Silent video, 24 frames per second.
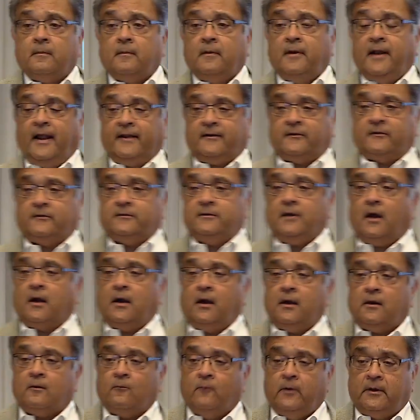let's
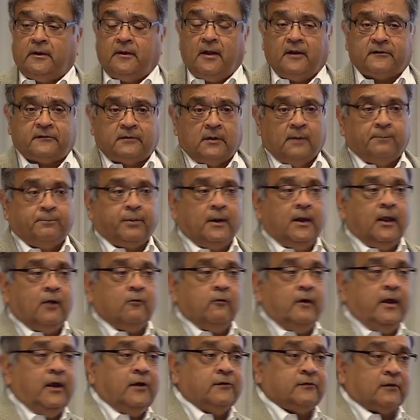start with a simple
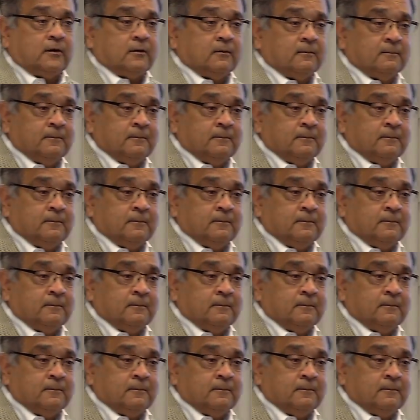equation.